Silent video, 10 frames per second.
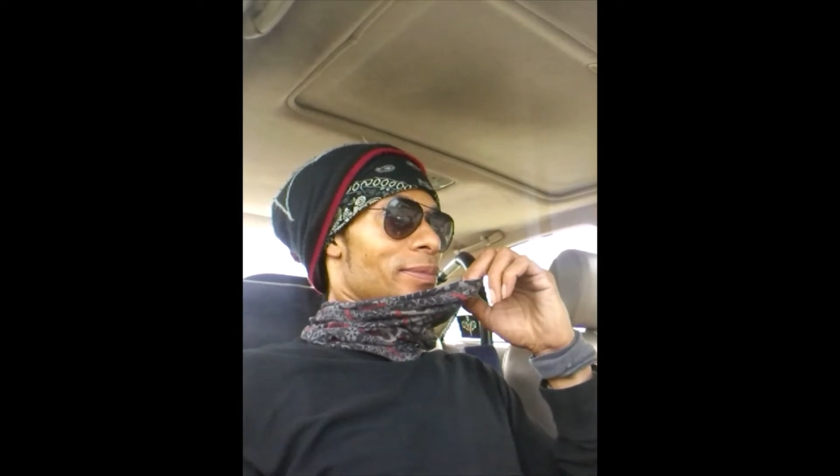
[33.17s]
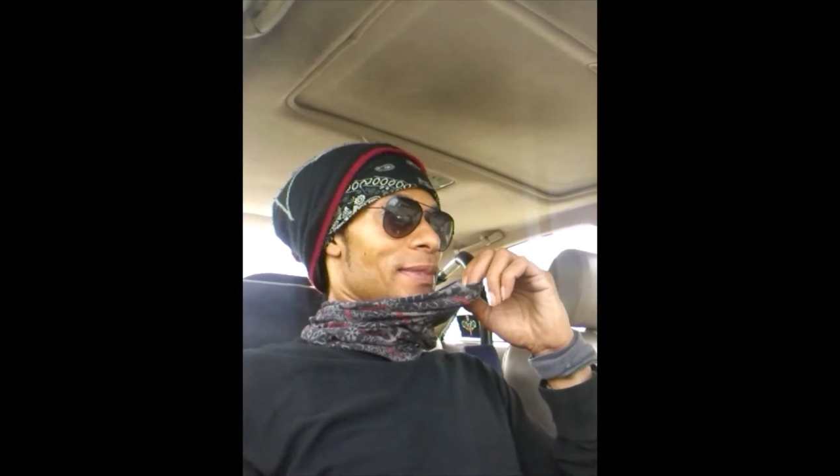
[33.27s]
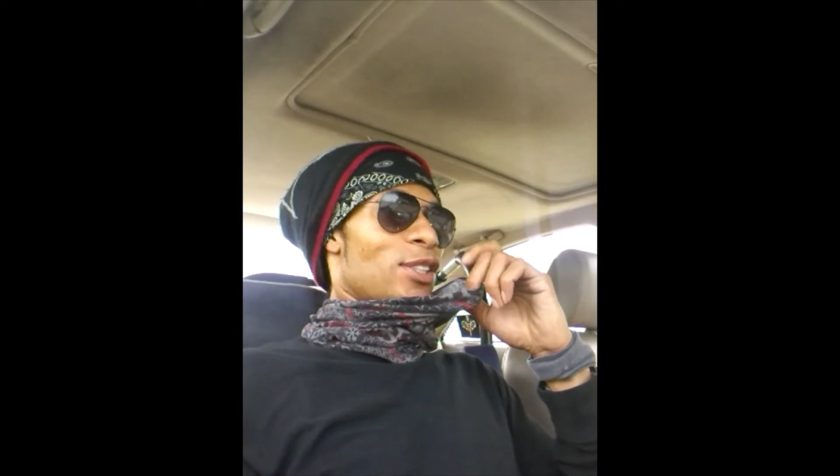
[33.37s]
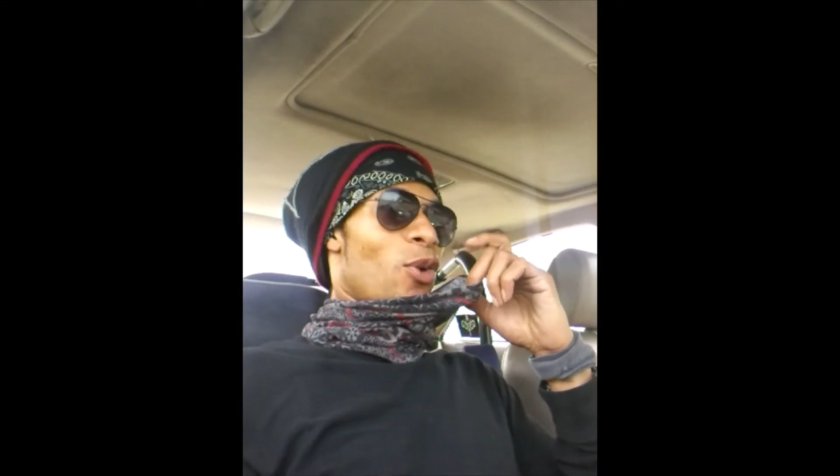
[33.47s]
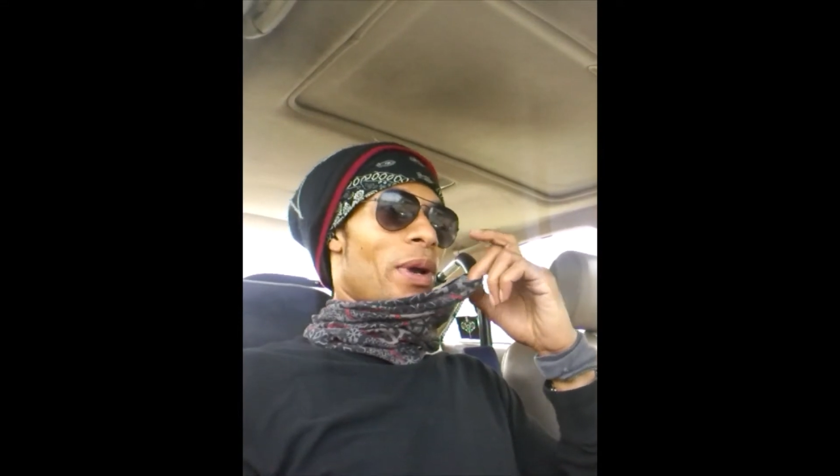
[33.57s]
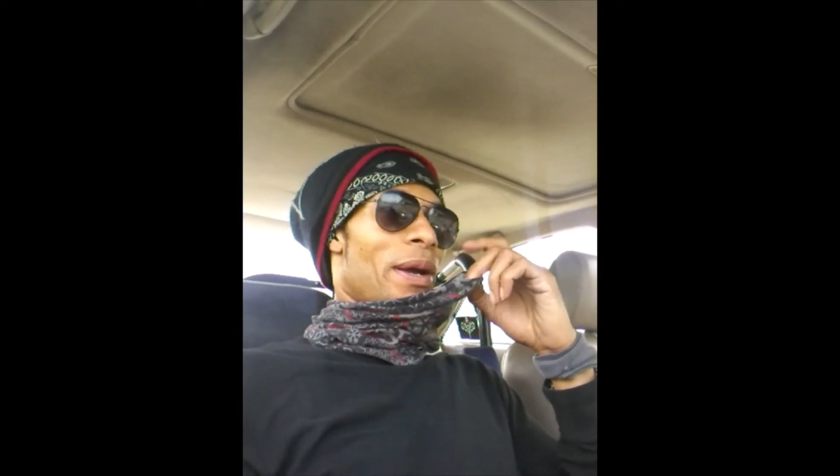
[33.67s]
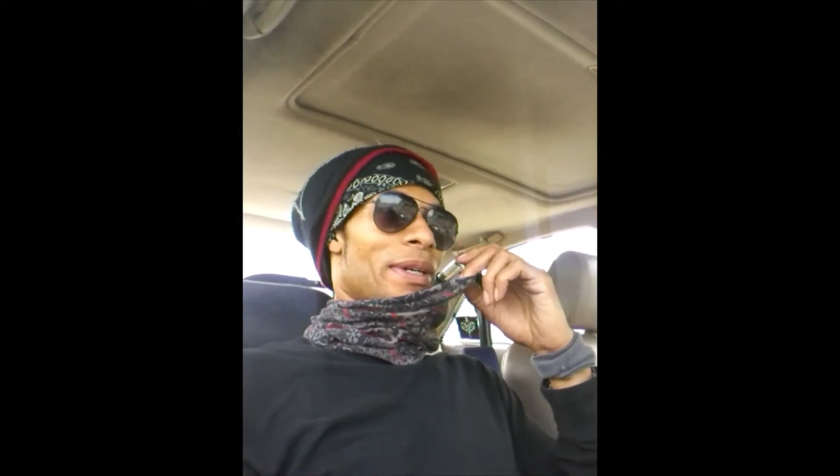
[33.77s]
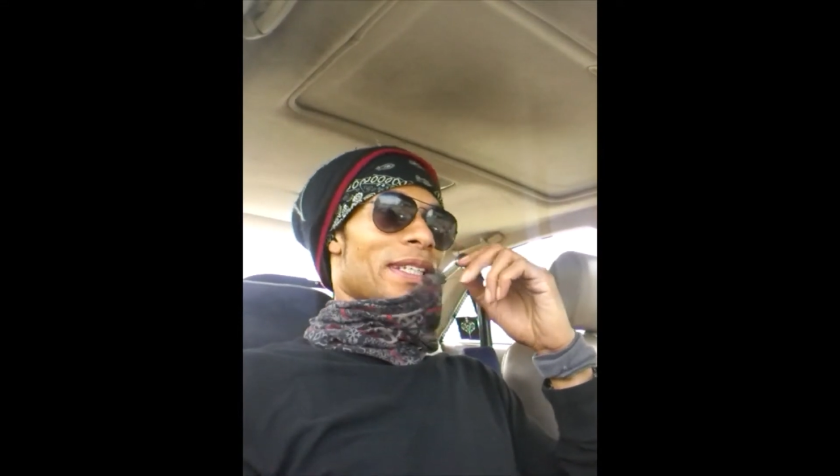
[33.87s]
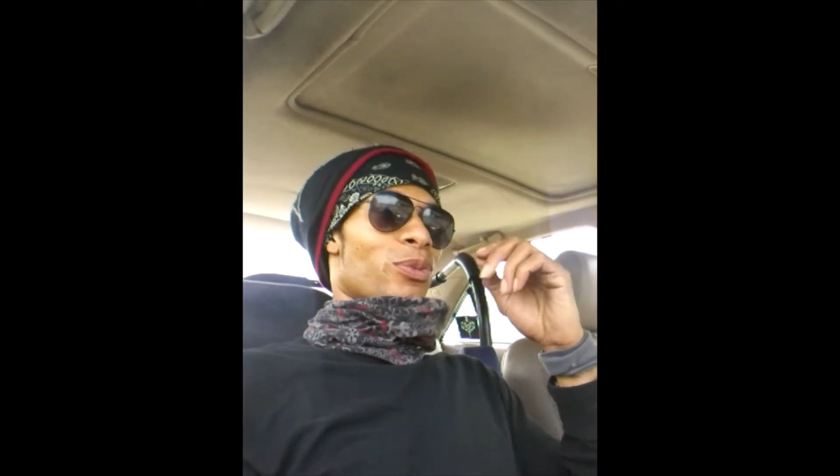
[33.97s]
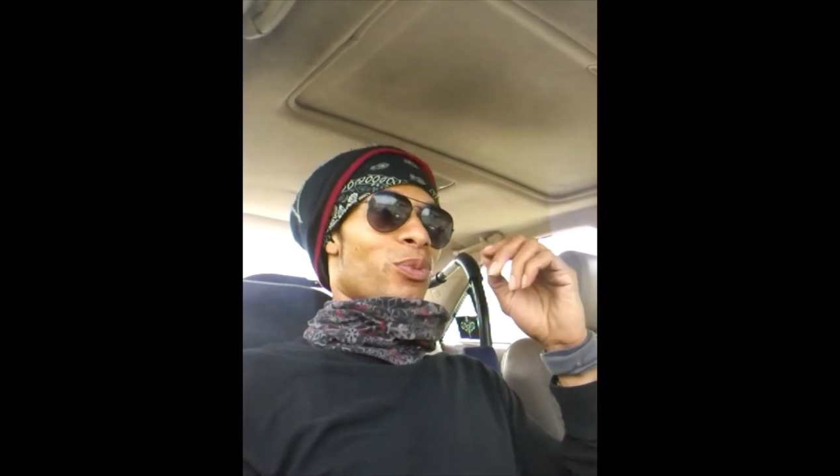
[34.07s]
It's so
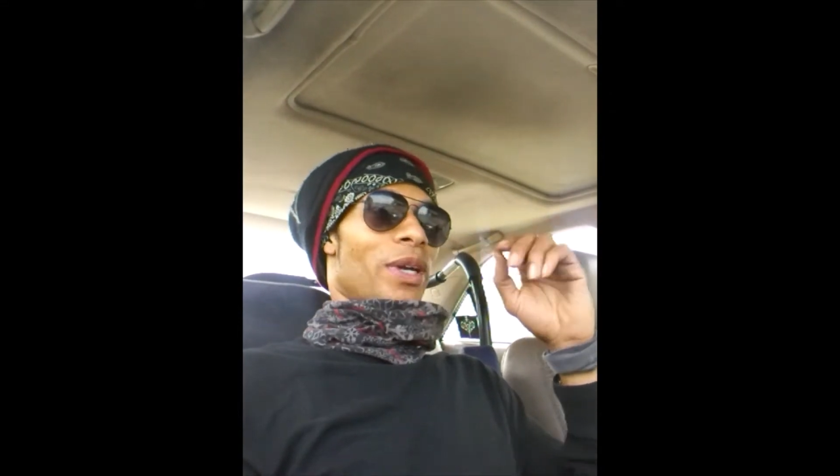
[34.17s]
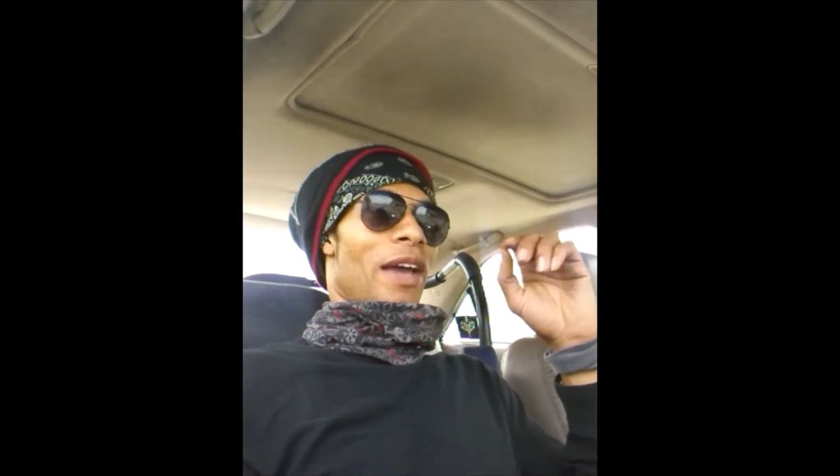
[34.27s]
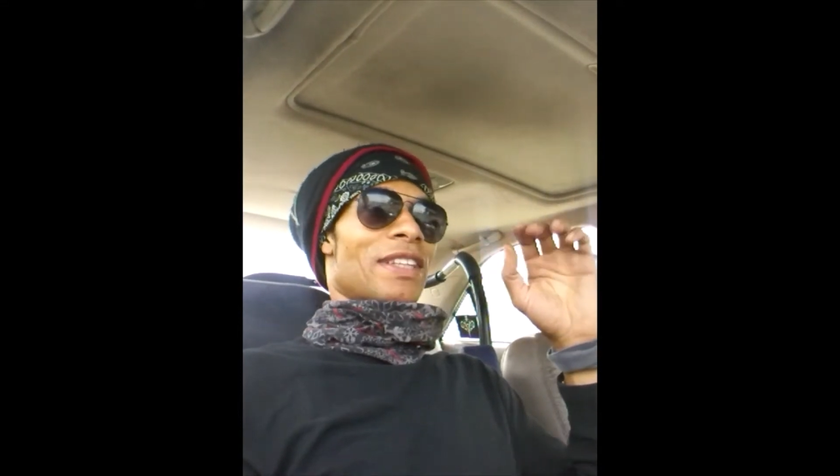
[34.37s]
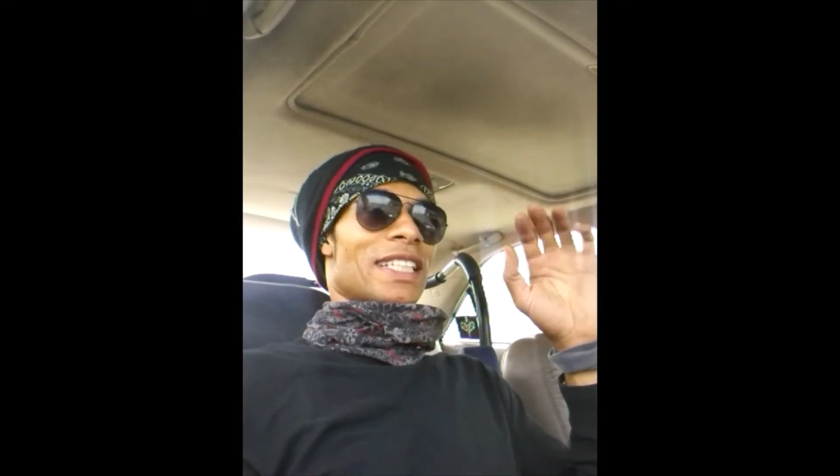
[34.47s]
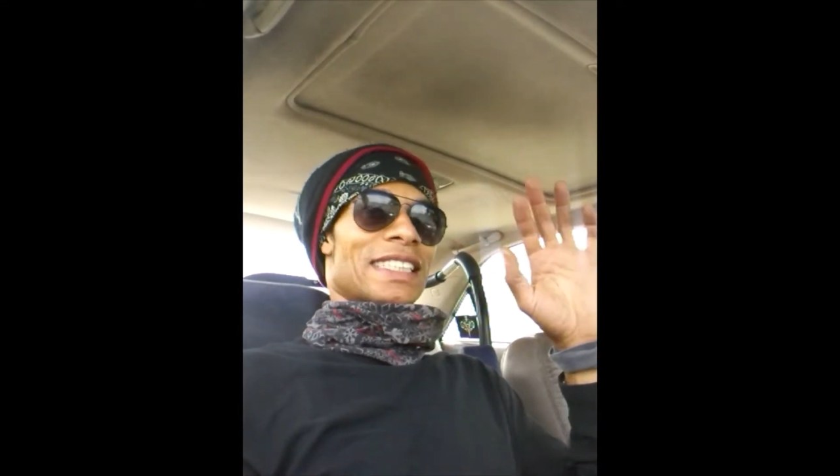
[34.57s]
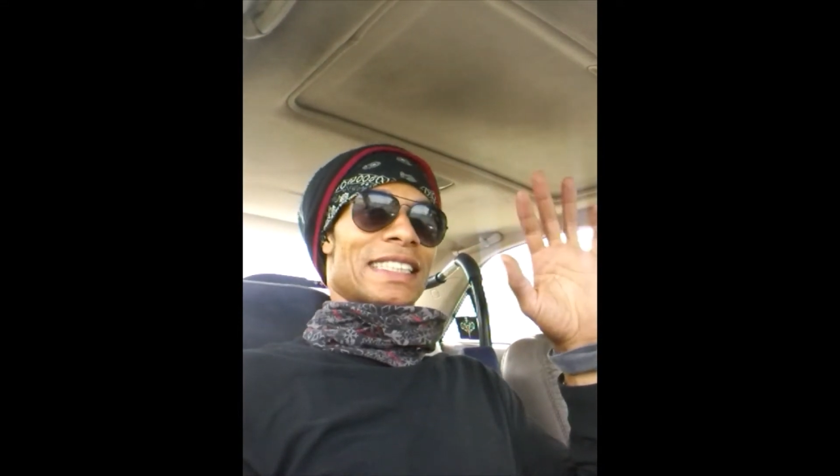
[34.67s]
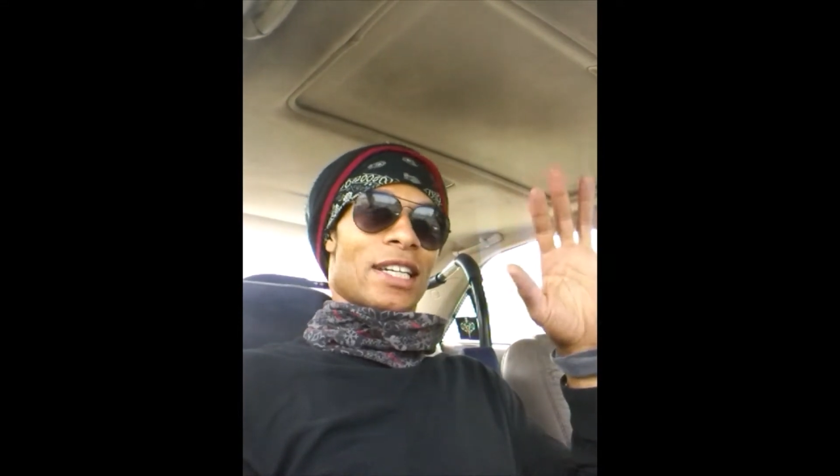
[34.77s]
weird because everything's